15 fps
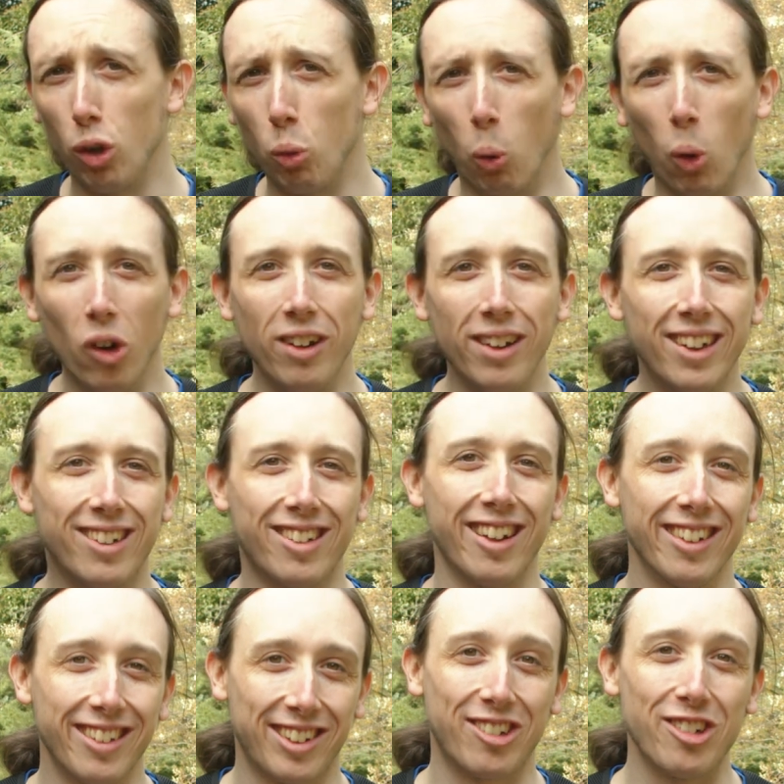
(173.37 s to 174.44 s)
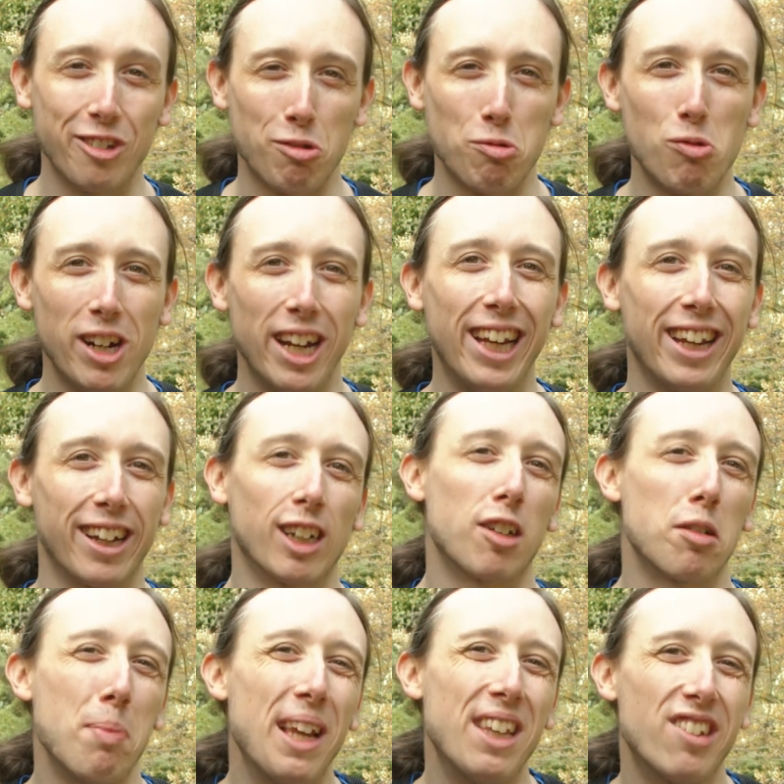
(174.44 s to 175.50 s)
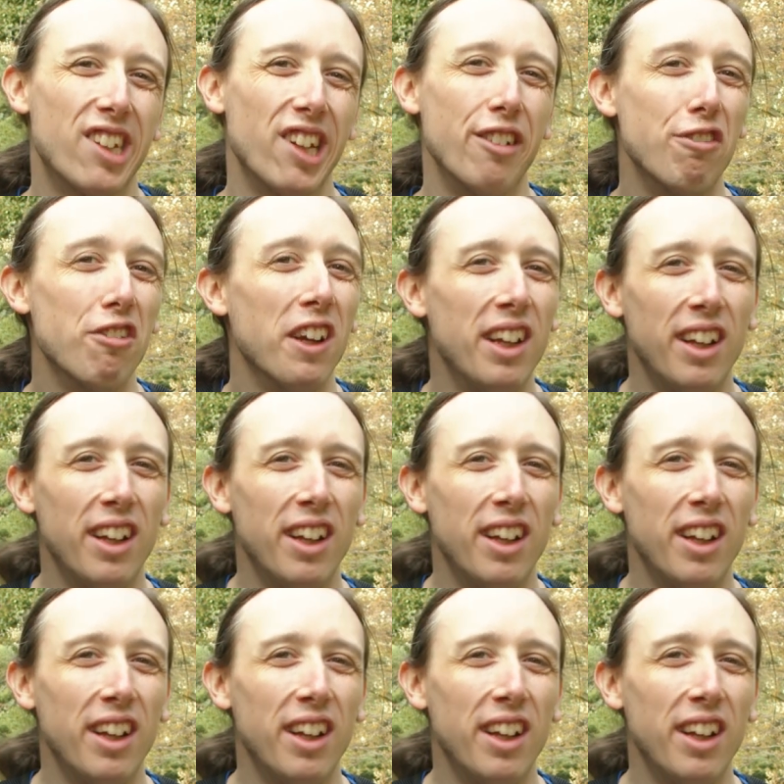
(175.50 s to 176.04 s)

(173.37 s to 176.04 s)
One is it's just really expensive.